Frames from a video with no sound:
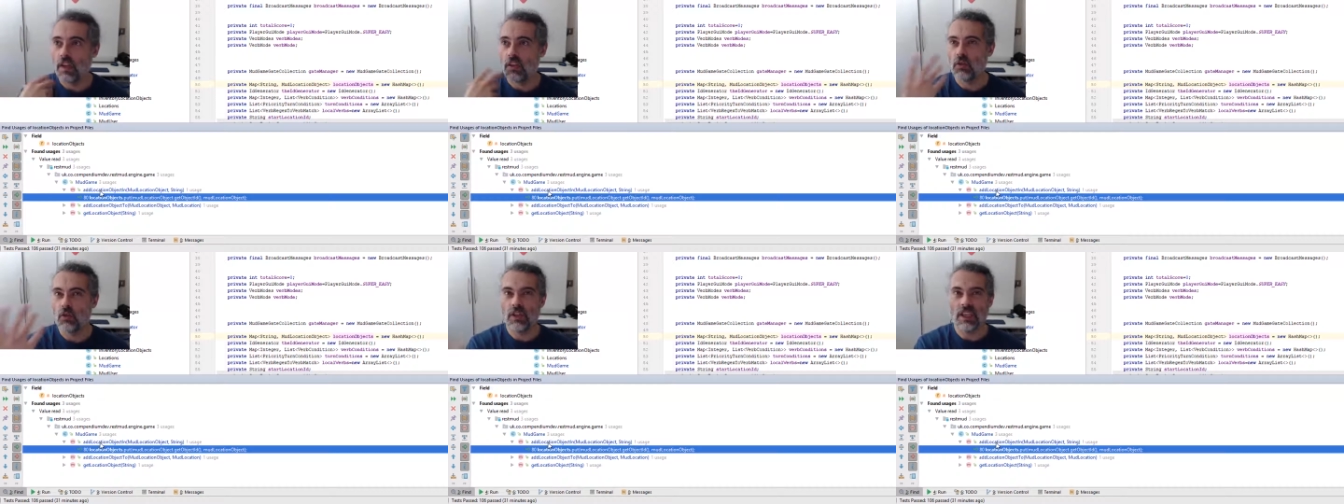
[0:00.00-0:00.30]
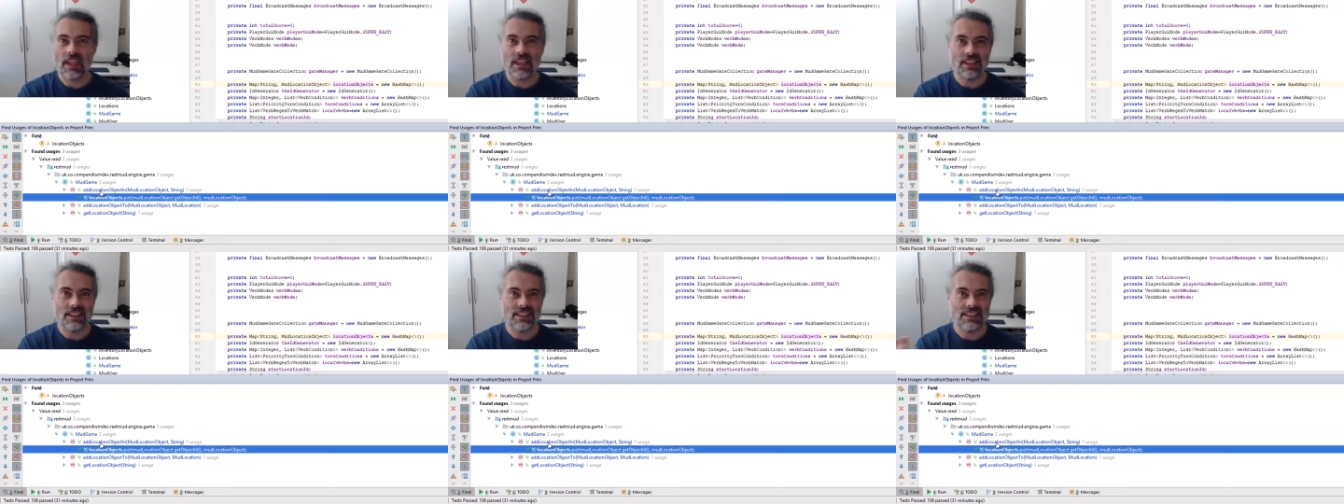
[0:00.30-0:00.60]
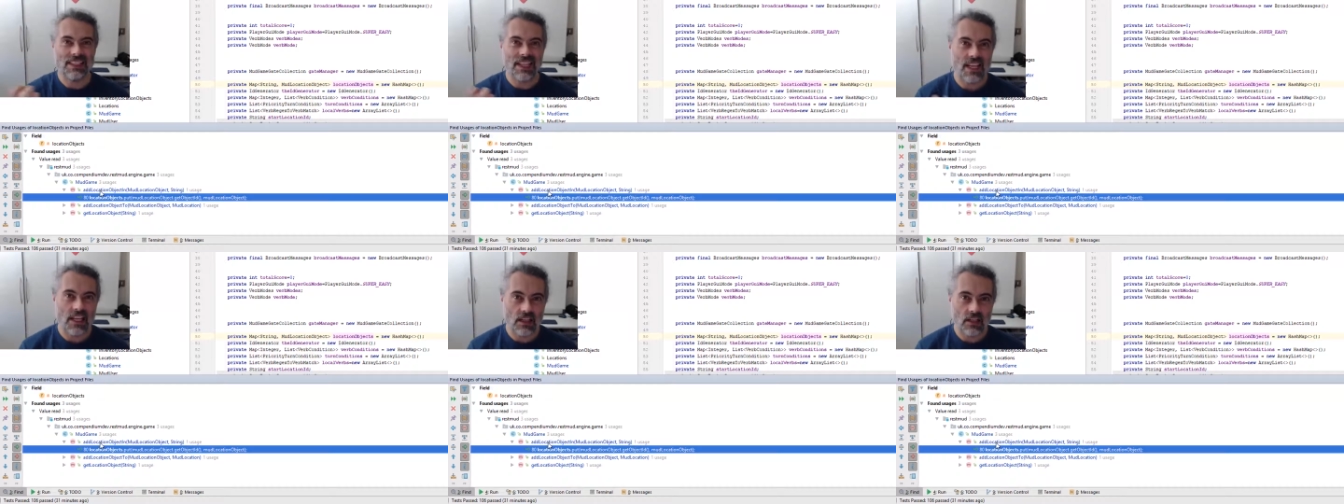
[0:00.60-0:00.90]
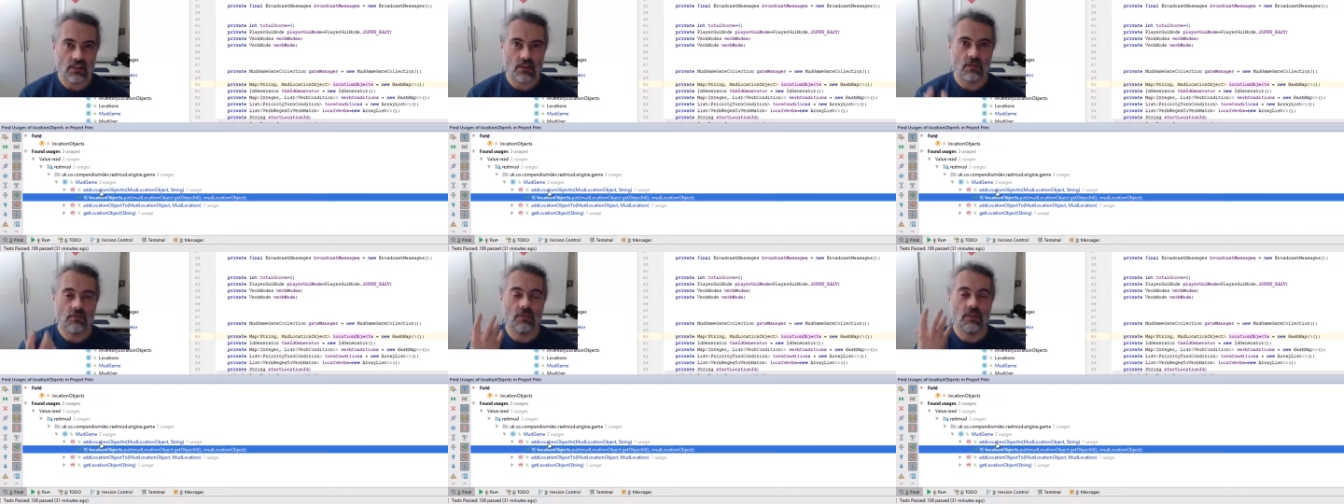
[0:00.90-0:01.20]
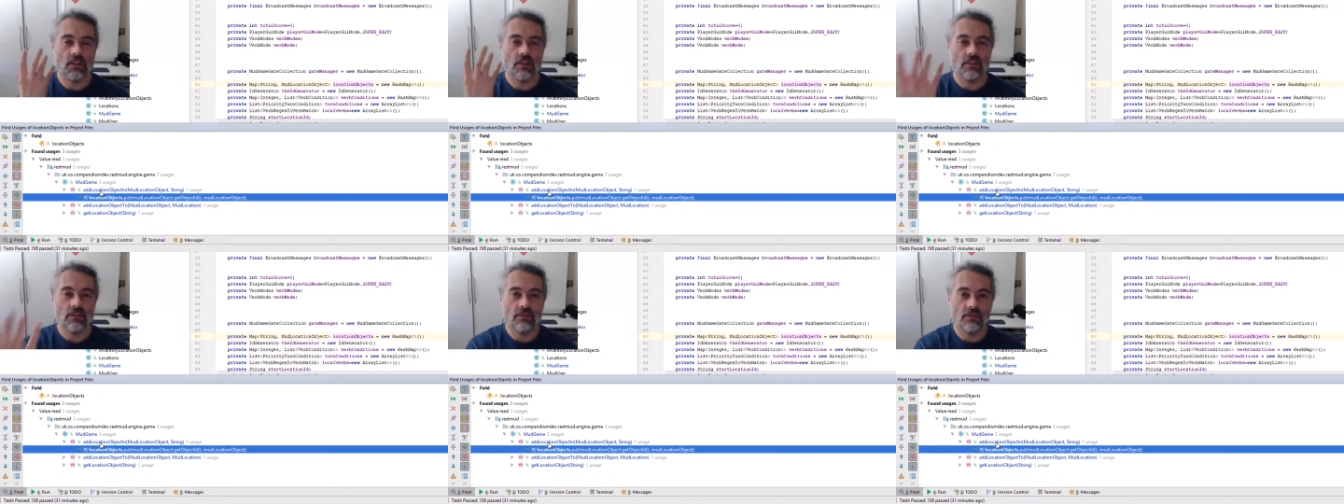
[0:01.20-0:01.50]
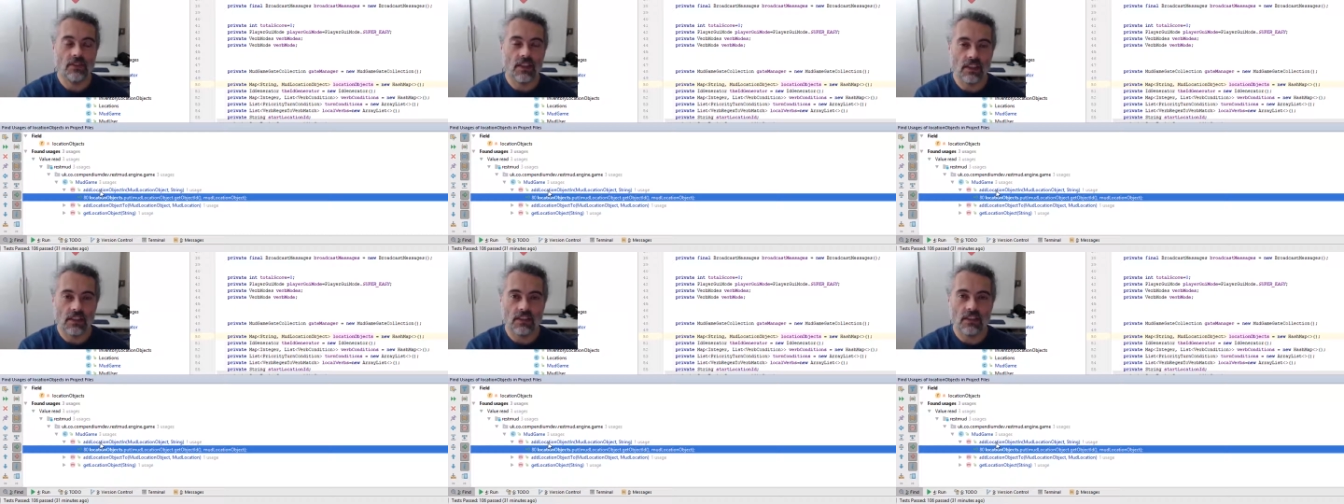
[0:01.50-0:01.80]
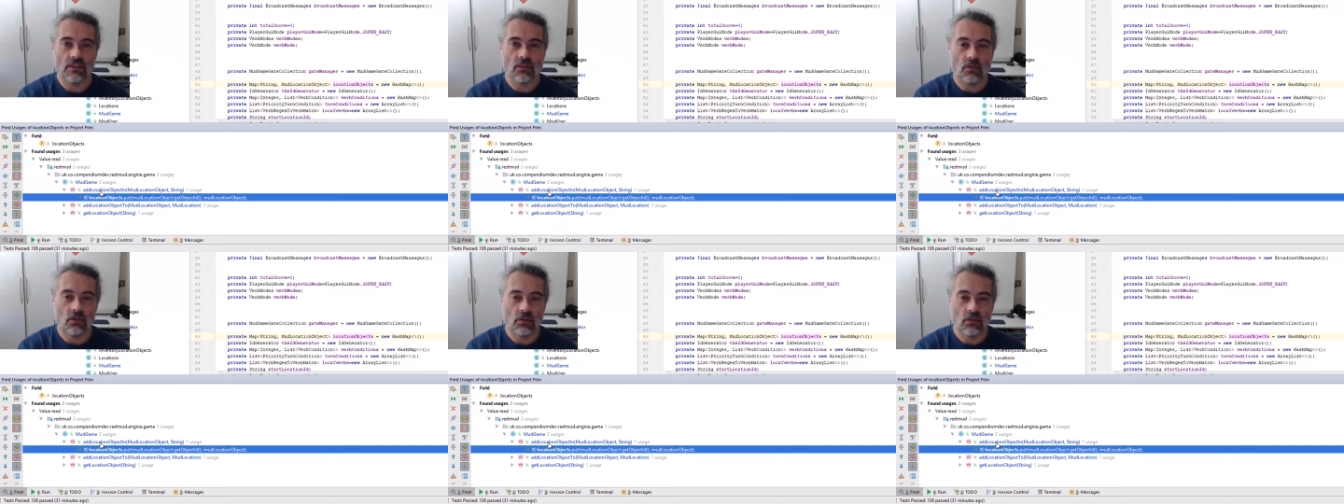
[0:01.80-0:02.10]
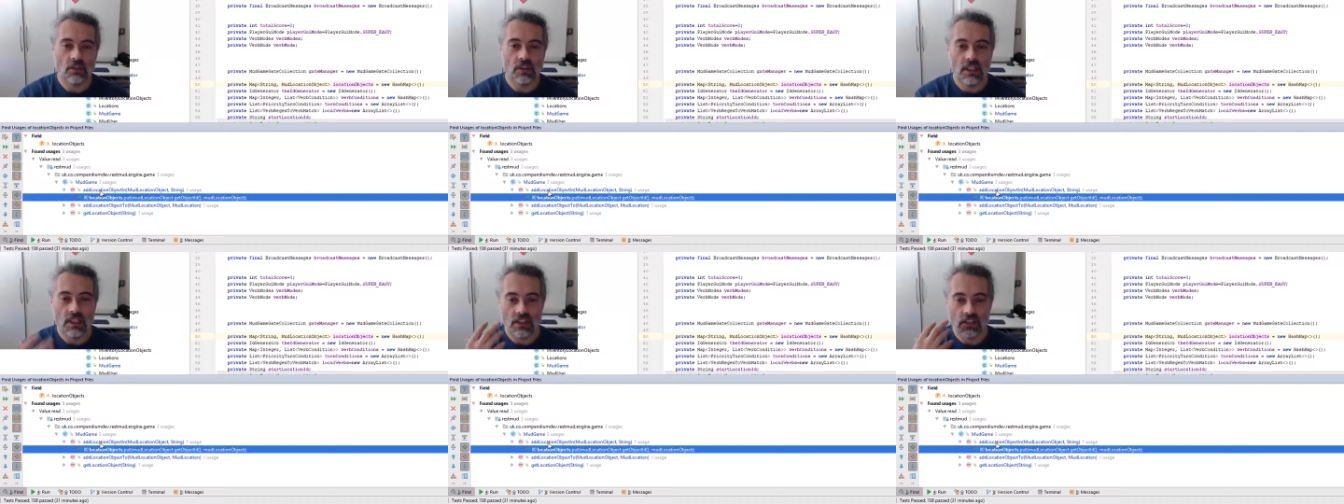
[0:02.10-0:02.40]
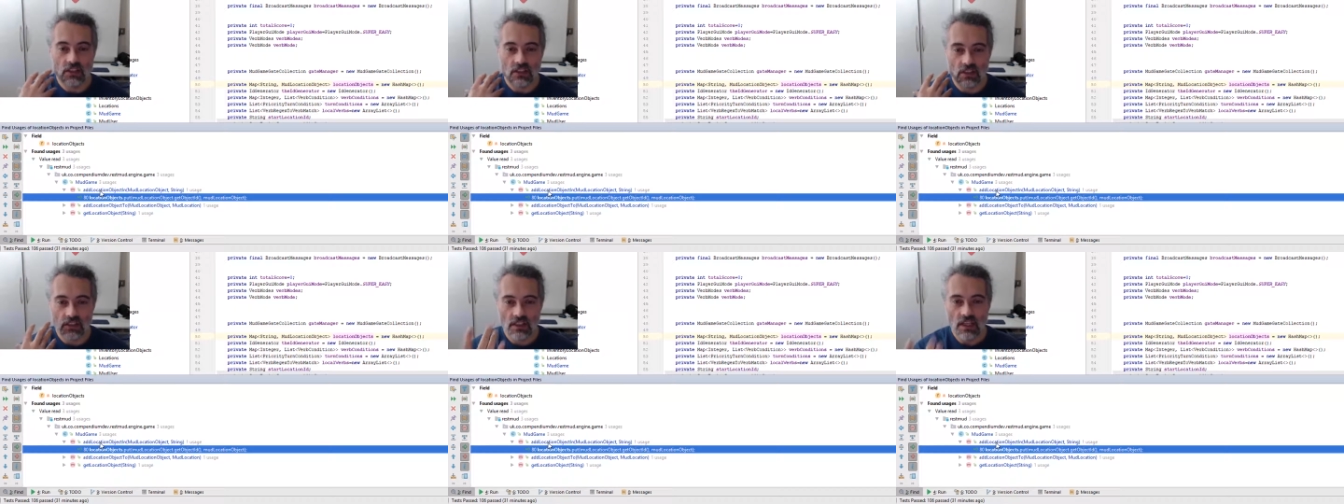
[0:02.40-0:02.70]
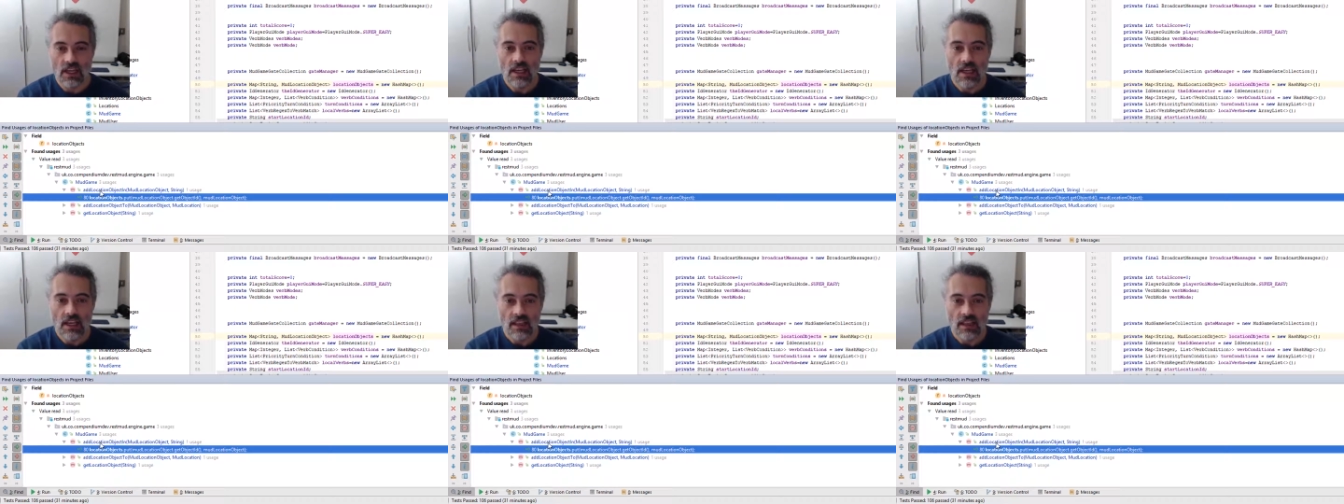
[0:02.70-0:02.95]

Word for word: You can't take them. They're fixed in those locations.